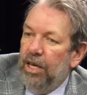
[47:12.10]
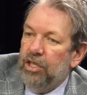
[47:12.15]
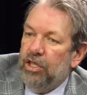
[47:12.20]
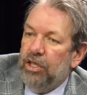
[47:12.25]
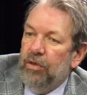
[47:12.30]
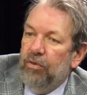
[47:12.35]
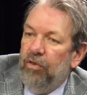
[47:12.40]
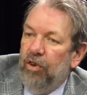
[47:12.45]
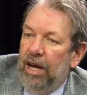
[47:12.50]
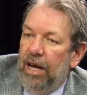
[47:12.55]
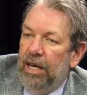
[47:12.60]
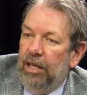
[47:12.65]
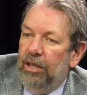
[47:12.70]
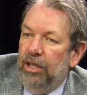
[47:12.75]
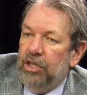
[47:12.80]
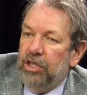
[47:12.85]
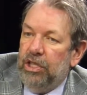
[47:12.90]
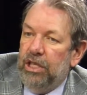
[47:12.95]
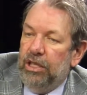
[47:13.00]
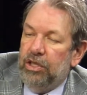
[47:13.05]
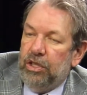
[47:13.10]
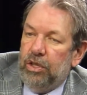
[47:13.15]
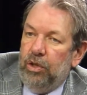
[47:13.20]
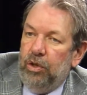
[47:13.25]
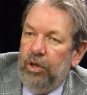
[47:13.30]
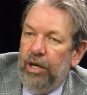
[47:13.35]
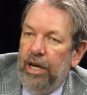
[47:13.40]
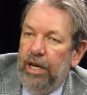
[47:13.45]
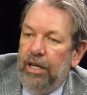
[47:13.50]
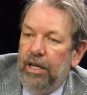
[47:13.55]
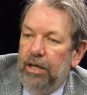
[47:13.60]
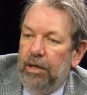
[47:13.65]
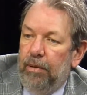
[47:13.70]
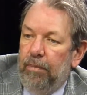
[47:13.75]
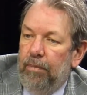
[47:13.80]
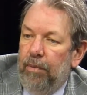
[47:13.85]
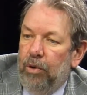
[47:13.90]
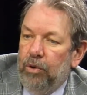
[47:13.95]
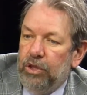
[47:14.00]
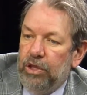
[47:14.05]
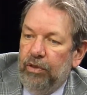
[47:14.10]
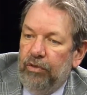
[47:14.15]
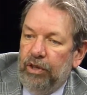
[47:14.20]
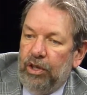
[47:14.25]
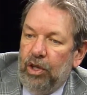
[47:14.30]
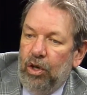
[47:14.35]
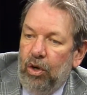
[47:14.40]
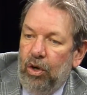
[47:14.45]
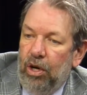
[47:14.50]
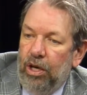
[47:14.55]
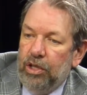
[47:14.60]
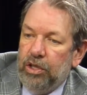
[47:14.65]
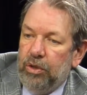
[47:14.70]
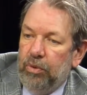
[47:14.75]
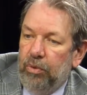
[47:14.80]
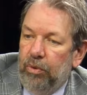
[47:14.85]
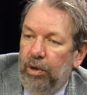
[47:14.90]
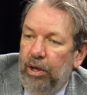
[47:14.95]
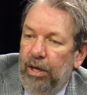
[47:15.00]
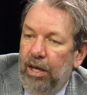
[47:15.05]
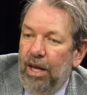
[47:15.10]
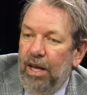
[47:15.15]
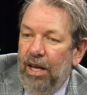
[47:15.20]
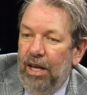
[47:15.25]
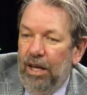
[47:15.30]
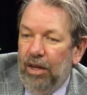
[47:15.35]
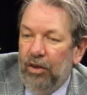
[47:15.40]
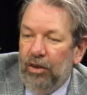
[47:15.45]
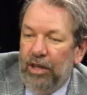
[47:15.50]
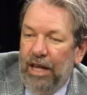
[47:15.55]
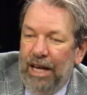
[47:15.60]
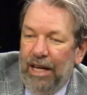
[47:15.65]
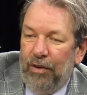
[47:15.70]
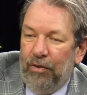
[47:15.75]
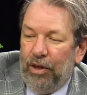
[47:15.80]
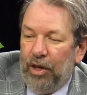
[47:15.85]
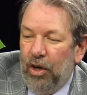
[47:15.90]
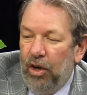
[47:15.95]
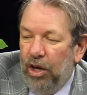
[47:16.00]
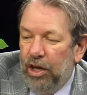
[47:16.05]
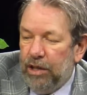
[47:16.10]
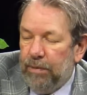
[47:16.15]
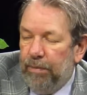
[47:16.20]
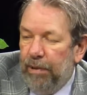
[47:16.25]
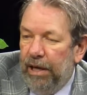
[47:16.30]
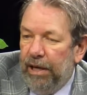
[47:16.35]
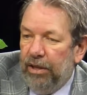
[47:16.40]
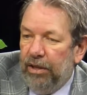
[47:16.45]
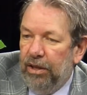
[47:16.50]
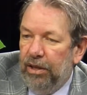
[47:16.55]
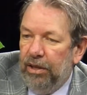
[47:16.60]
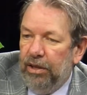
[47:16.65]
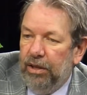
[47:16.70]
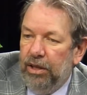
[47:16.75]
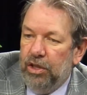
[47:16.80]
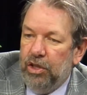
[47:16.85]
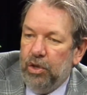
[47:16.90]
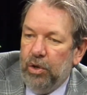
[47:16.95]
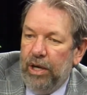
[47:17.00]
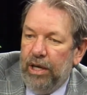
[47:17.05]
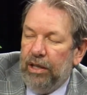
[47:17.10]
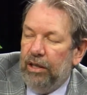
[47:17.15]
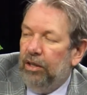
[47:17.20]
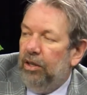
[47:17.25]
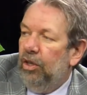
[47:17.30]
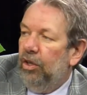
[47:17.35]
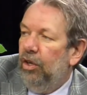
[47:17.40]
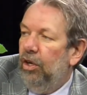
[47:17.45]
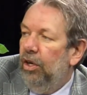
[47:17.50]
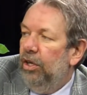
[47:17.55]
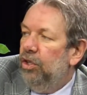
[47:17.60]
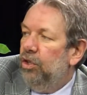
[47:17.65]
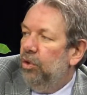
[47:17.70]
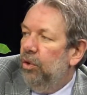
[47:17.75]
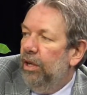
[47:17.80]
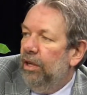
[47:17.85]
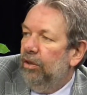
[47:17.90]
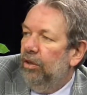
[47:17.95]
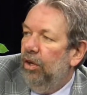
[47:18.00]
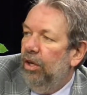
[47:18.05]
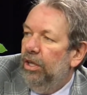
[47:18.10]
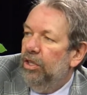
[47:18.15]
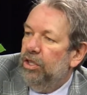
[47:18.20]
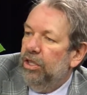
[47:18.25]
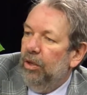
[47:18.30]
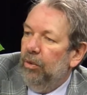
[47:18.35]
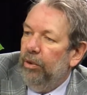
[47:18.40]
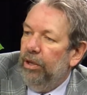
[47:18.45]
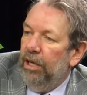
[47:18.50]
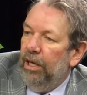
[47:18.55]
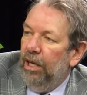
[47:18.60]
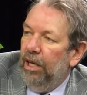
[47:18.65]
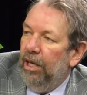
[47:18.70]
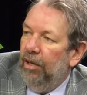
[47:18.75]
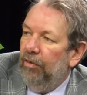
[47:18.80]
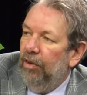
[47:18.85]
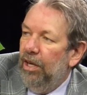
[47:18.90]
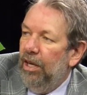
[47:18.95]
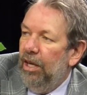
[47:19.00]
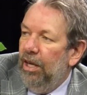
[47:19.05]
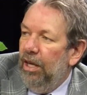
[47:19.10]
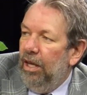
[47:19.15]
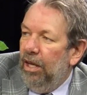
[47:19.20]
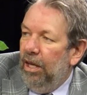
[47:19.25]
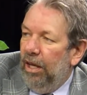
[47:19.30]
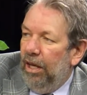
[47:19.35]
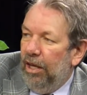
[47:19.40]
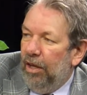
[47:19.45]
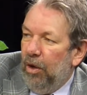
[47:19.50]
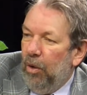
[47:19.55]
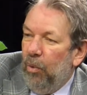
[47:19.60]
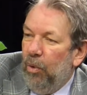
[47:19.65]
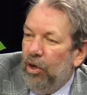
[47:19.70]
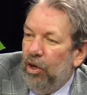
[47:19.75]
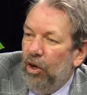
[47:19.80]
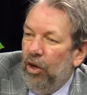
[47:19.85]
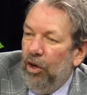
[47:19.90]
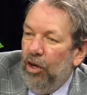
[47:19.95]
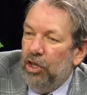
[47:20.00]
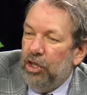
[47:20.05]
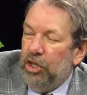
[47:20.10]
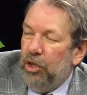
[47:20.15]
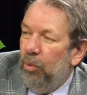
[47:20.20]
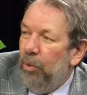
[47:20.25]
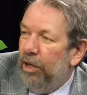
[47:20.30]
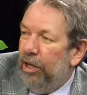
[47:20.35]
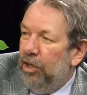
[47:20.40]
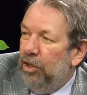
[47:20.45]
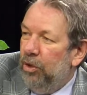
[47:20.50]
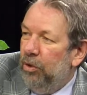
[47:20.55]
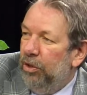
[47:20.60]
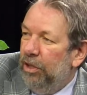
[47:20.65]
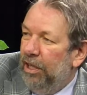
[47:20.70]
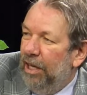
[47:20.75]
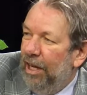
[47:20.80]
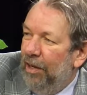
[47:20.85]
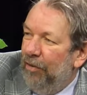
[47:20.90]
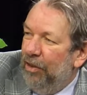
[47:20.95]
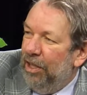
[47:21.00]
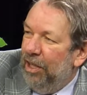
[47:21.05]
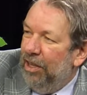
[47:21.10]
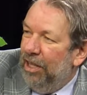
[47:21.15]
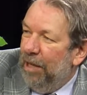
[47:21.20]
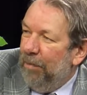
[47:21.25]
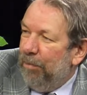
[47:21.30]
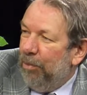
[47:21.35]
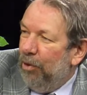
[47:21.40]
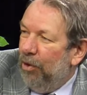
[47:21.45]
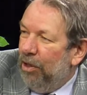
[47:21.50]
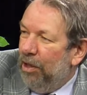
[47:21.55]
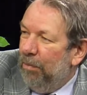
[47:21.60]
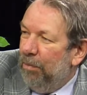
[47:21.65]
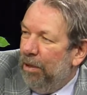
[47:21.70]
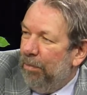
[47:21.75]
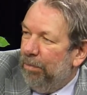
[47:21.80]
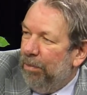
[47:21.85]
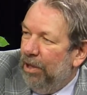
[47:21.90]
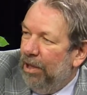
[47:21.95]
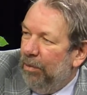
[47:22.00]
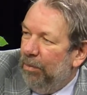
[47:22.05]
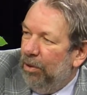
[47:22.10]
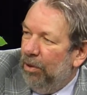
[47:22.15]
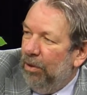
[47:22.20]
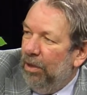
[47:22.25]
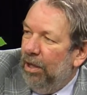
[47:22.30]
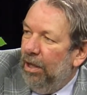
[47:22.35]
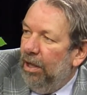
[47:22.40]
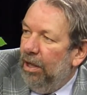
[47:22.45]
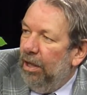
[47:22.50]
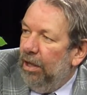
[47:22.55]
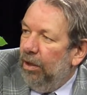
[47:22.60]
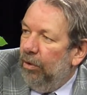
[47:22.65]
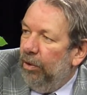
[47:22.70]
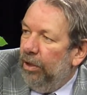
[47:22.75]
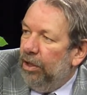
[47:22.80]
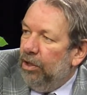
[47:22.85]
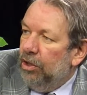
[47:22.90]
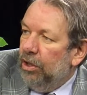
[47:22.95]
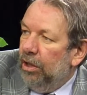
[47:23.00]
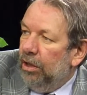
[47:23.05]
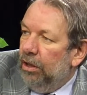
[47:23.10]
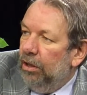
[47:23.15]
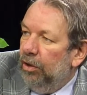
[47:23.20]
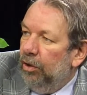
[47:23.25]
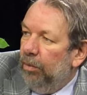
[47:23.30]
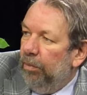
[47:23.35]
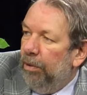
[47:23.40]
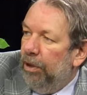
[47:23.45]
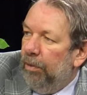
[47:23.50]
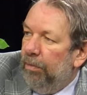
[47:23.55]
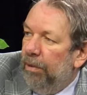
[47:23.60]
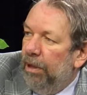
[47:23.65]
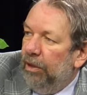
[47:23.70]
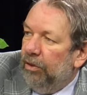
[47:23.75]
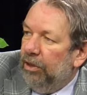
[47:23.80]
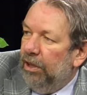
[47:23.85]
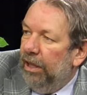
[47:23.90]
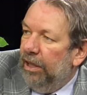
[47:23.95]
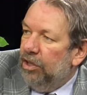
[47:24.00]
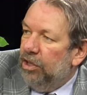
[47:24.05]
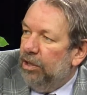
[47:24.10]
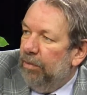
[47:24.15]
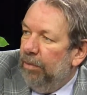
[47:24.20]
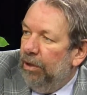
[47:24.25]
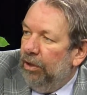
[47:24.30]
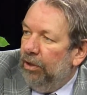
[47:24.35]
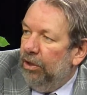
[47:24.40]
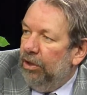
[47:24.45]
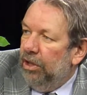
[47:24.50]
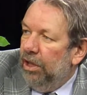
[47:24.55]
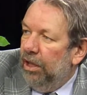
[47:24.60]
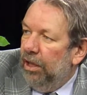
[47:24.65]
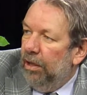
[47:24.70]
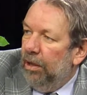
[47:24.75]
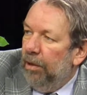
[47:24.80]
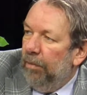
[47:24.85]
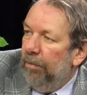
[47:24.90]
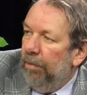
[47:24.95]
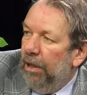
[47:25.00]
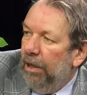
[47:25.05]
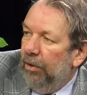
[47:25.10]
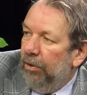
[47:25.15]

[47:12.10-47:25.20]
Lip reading: as the violence that's created, and most of it caused, a lot of it caused by the current drug laws that we have. I would urge you, we can do it. You haven't done that program yet, Pablo? We can talk a little bit about that some other day, about